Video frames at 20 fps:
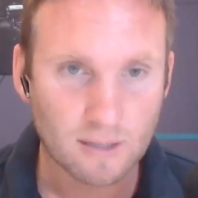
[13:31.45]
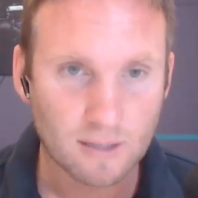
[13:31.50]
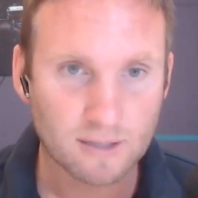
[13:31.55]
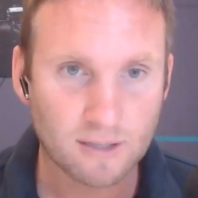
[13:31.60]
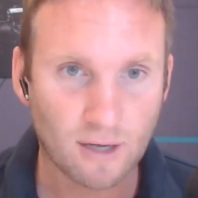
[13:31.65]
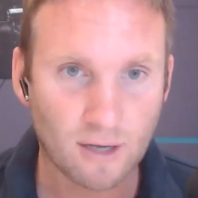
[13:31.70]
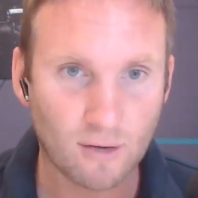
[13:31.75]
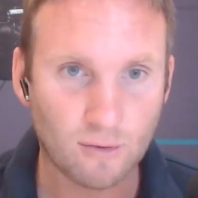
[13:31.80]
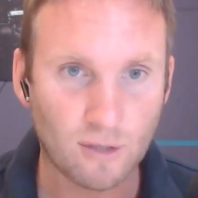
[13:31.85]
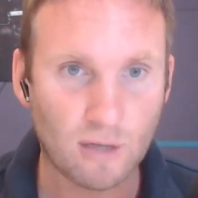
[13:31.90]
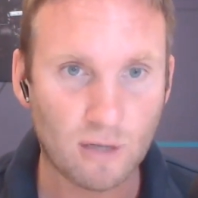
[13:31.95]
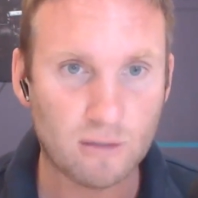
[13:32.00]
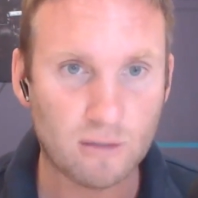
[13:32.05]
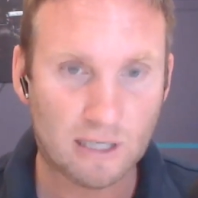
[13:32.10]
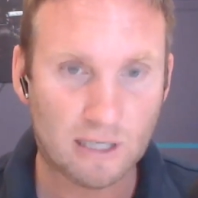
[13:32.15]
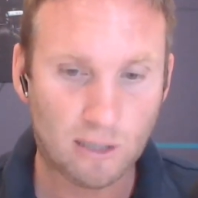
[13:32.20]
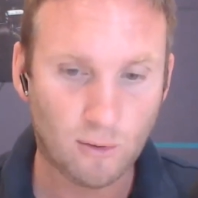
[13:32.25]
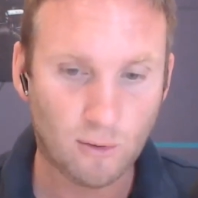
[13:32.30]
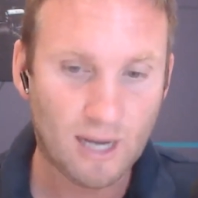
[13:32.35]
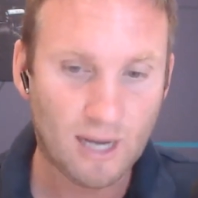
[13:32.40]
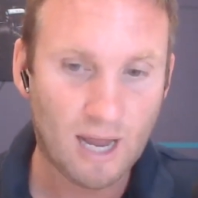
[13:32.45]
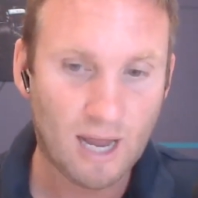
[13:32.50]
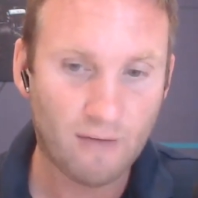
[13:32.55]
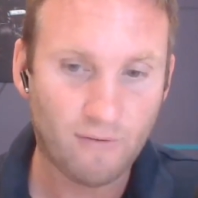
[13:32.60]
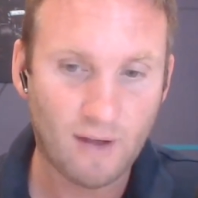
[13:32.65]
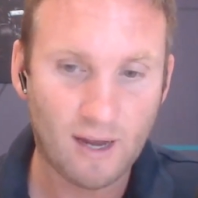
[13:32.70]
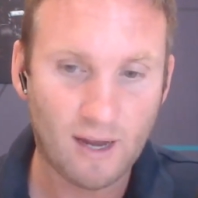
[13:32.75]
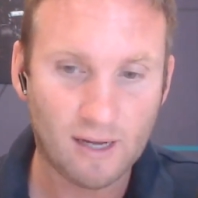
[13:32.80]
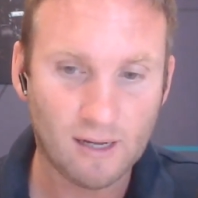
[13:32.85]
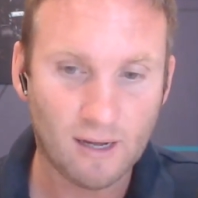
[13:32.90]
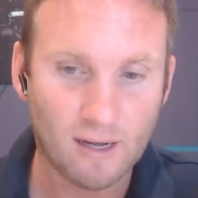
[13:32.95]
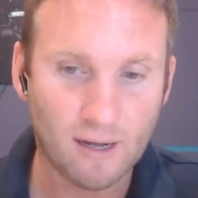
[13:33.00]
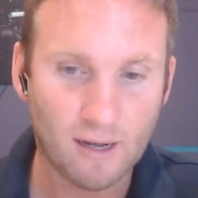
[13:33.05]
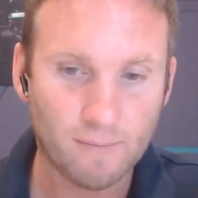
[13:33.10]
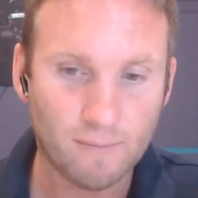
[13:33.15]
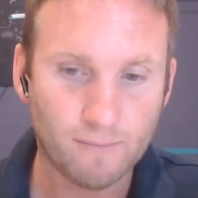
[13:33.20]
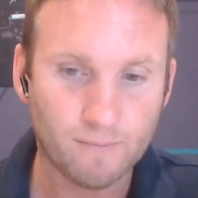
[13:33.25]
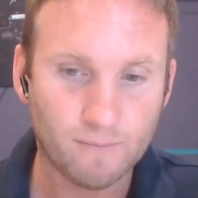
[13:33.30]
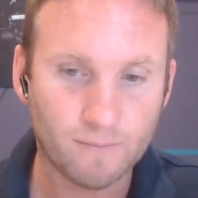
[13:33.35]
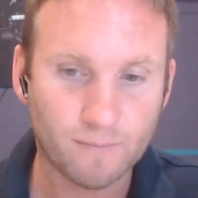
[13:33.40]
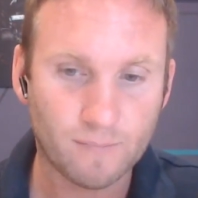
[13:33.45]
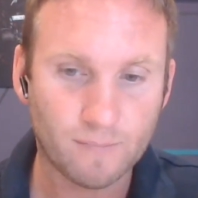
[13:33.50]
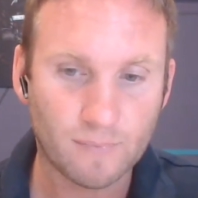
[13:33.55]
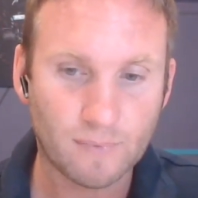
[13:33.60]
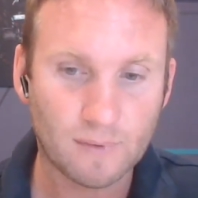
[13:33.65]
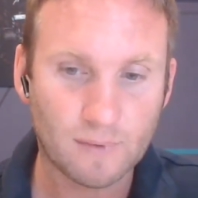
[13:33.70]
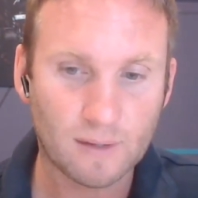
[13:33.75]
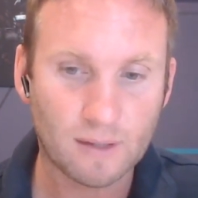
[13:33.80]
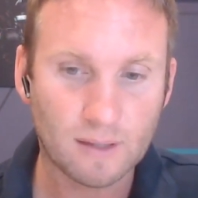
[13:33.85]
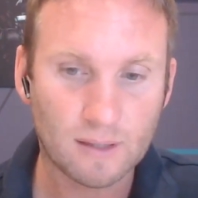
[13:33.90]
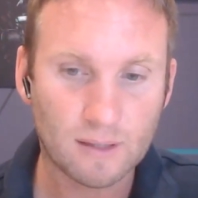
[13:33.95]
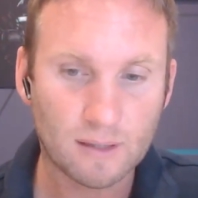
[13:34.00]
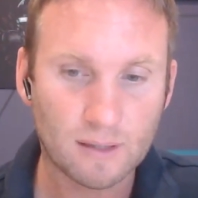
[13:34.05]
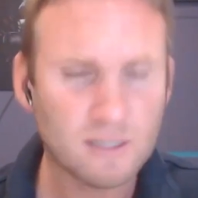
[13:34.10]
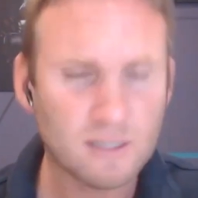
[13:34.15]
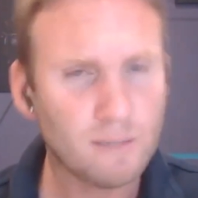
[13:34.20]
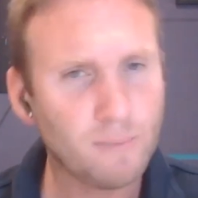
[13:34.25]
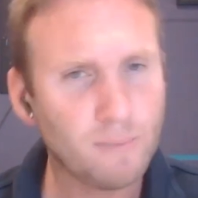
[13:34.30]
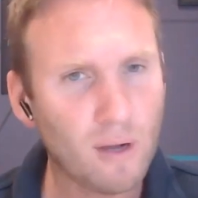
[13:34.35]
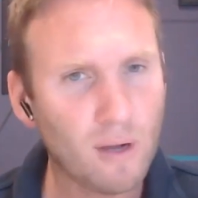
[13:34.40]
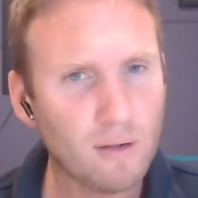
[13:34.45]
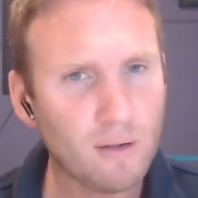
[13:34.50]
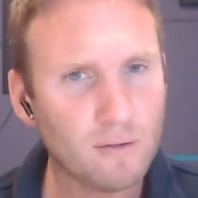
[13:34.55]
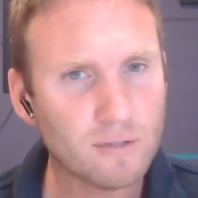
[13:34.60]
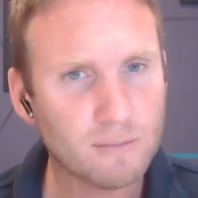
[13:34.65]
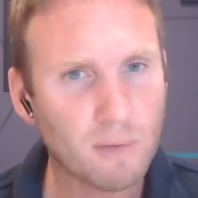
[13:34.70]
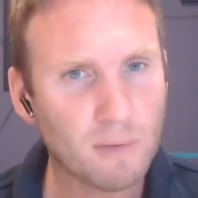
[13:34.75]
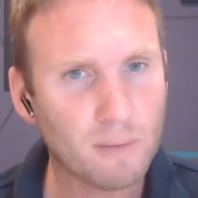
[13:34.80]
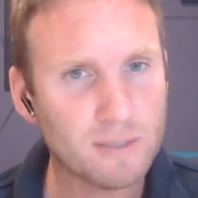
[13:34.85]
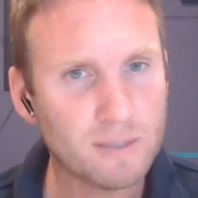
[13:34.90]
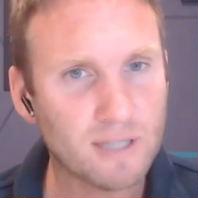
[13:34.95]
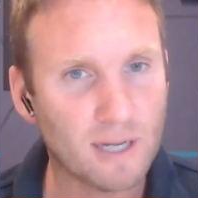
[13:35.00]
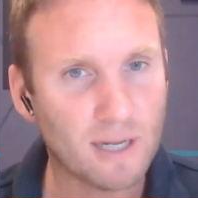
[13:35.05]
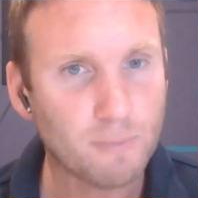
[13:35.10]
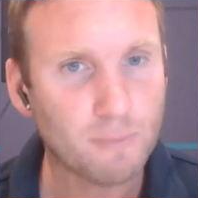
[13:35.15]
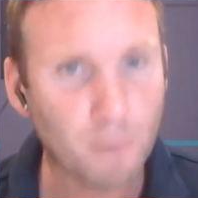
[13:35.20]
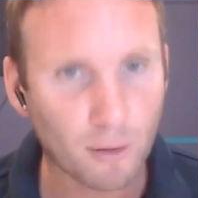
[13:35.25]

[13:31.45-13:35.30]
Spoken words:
So usually you would have a is it buyer? It might be seller.